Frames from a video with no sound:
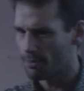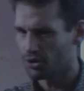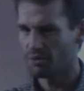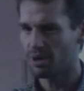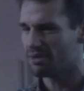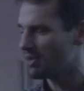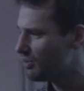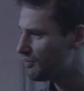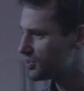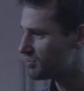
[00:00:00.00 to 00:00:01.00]
money where their
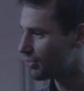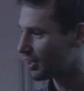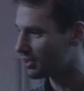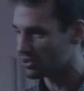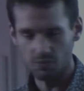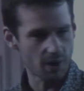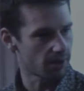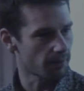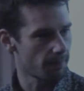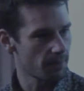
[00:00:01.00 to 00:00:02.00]
mouth is in Brighton as well.